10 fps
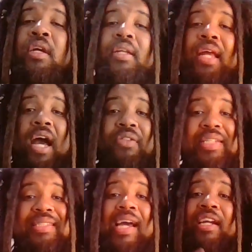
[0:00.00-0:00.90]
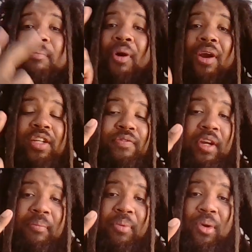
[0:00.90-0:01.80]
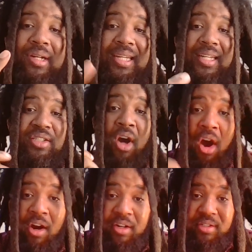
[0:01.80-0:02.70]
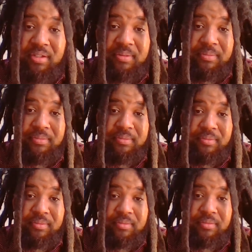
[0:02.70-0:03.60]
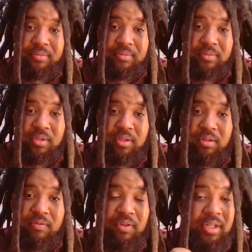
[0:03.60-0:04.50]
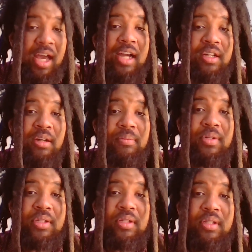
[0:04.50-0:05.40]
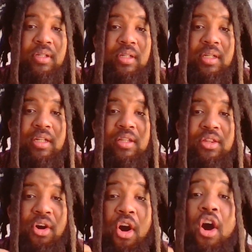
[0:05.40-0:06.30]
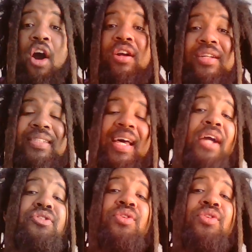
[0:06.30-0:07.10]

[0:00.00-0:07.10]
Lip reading: Now the second part that's very important is heart. For Jacob, the heart is actually